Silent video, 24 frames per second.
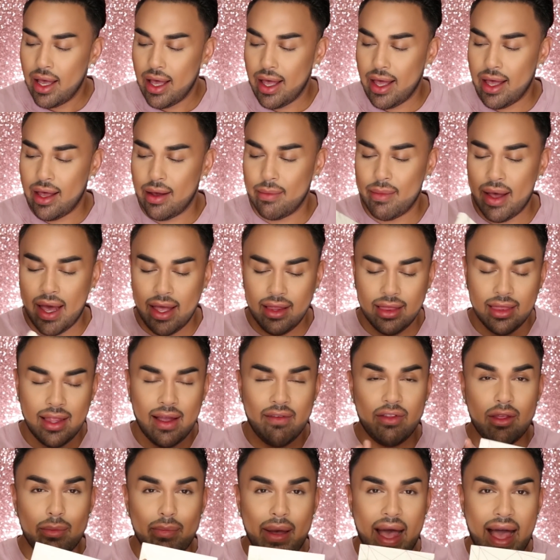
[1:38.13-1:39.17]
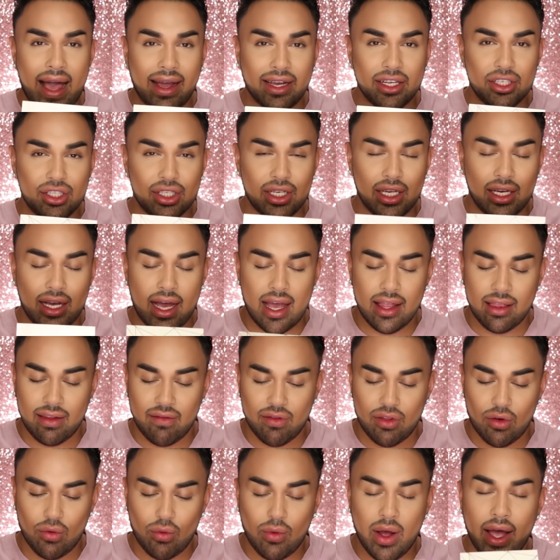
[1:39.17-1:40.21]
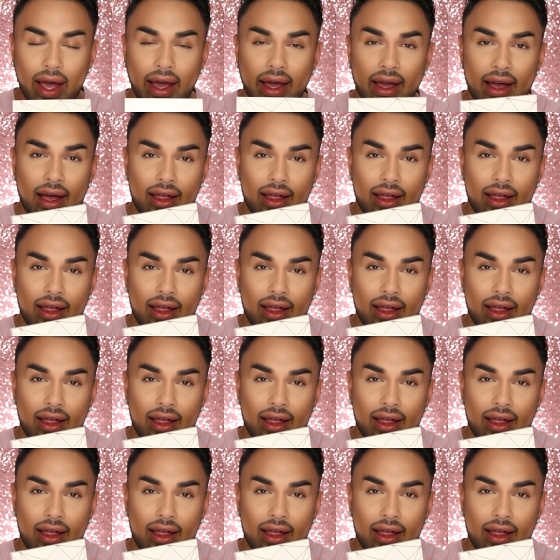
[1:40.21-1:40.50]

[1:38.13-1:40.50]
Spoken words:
I love the packaging. I love the white.